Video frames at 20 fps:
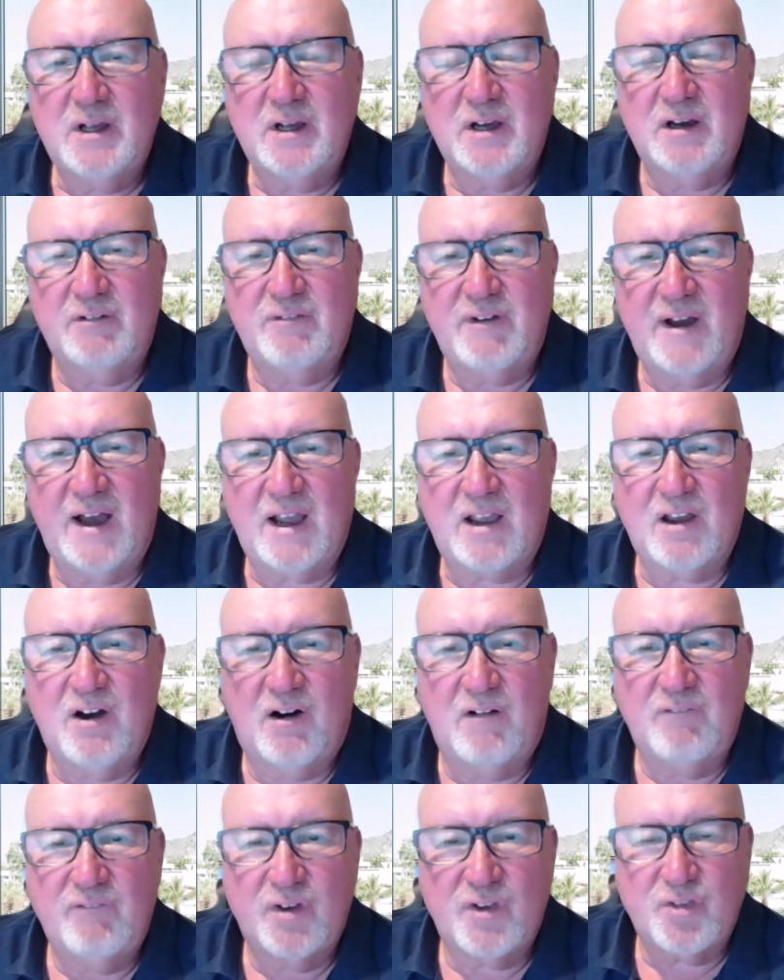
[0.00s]
of our
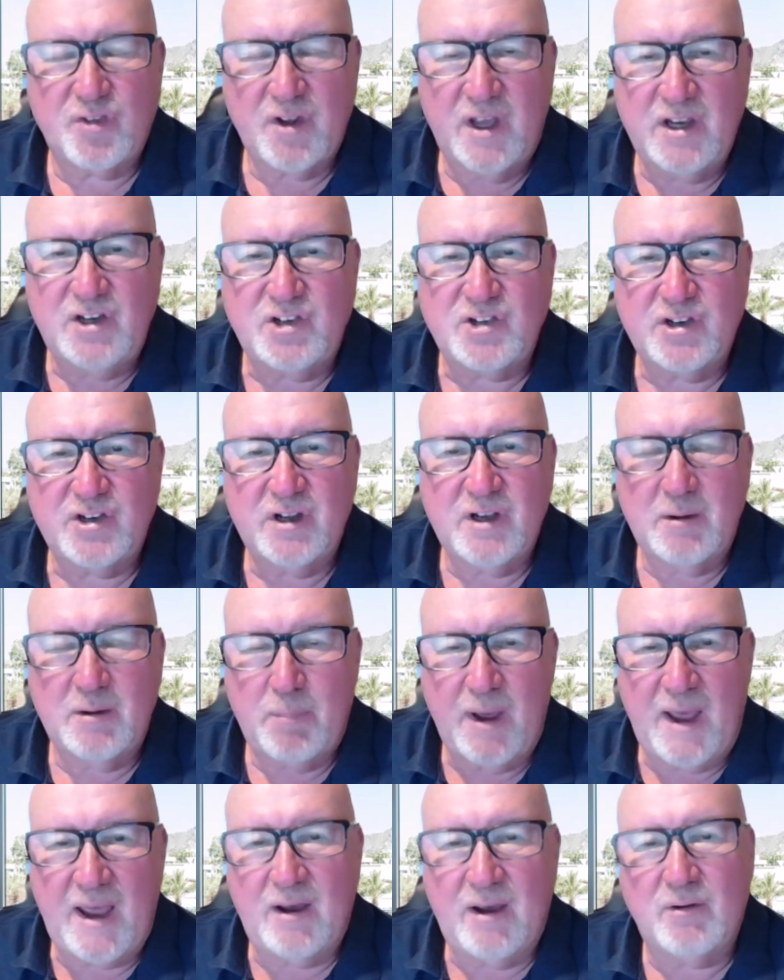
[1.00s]
conversation
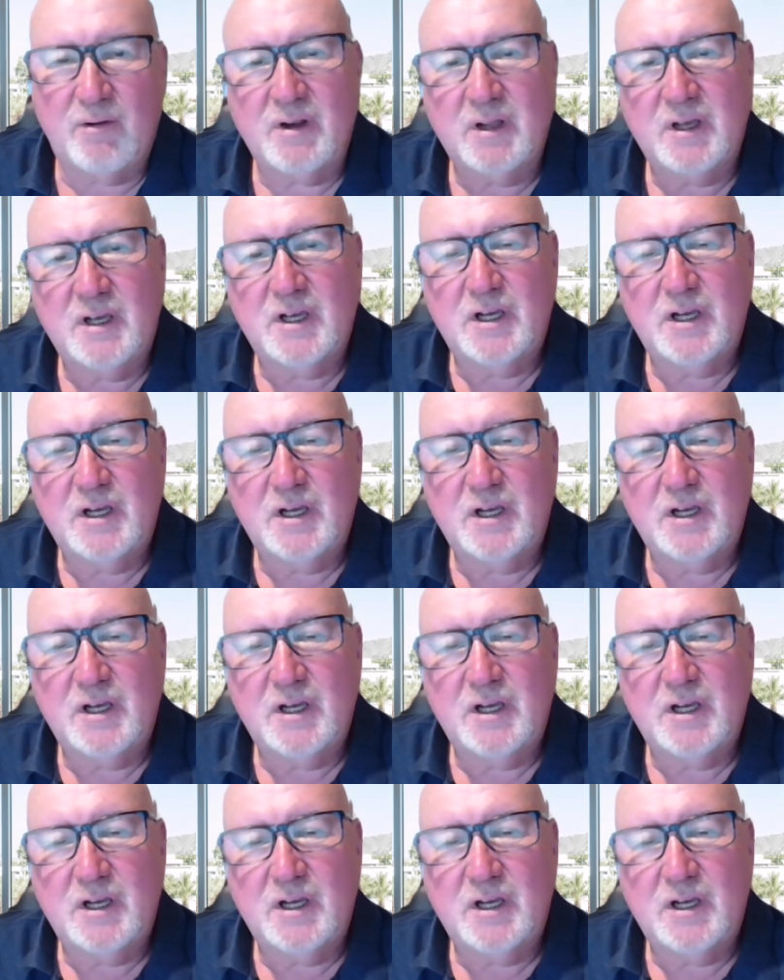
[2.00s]
about